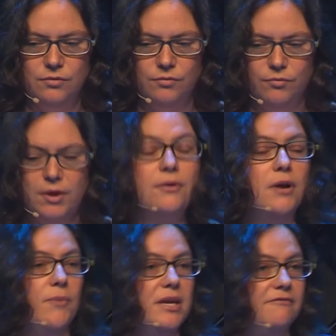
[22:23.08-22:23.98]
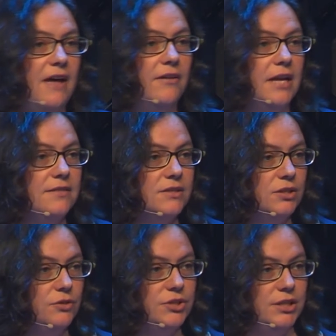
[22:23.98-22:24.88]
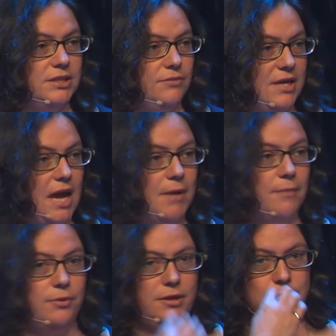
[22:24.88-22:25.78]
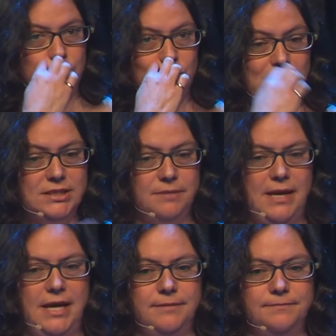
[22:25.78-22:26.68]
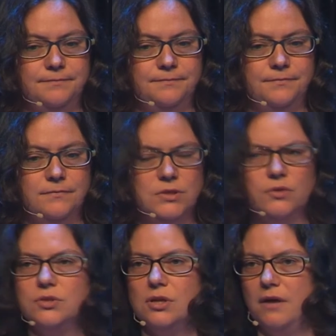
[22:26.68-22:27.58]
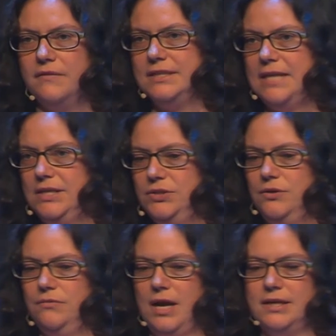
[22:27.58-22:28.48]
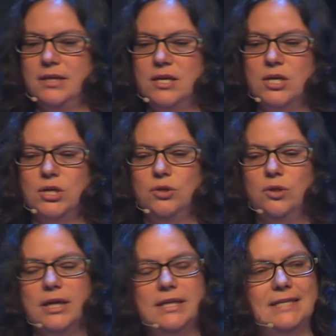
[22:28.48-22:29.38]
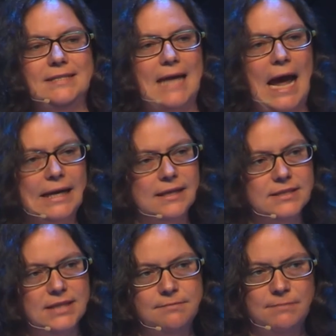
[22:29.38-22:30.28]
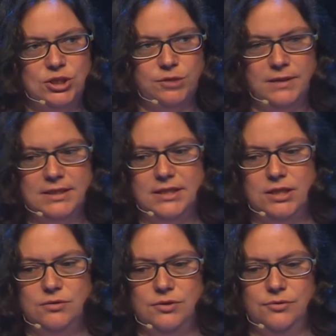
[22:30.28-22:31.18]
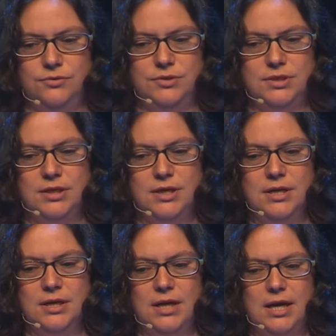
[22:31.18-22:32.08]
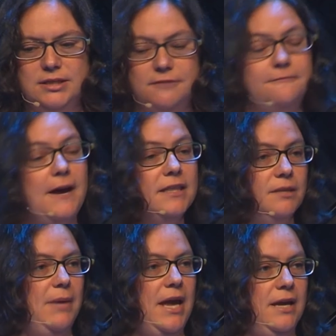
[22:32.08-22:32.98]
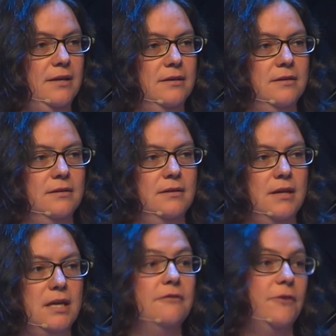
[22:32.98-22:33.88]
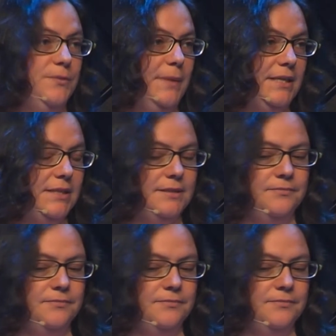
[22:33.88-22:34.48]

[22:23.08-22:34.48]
whether or not we can validate the solutions that we came up with to address the pain. So there's an obvious answer, right? You look at exactly the same measurements that you used to find the pain in the first place.